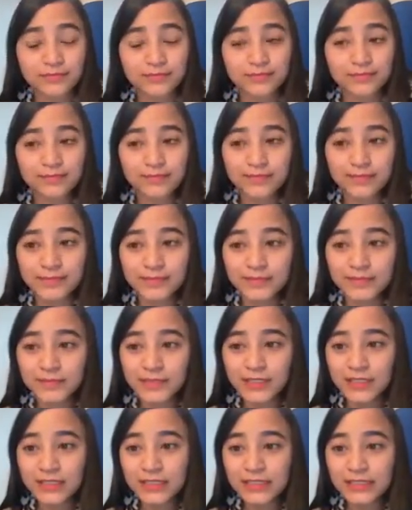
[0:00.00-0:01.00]

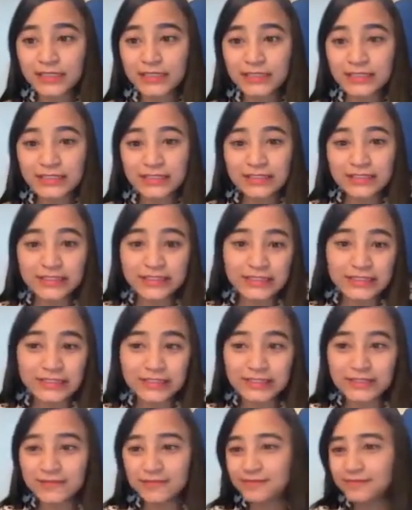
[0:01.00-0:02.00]

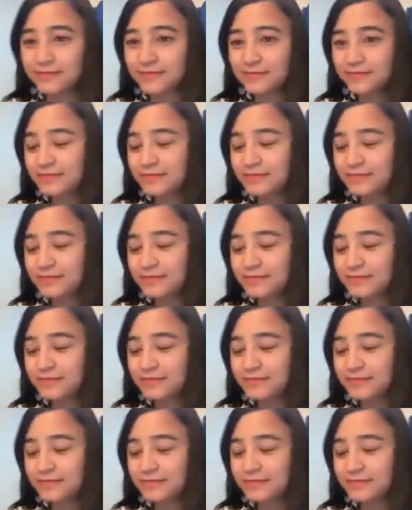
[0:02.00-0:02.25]
(no one is talking)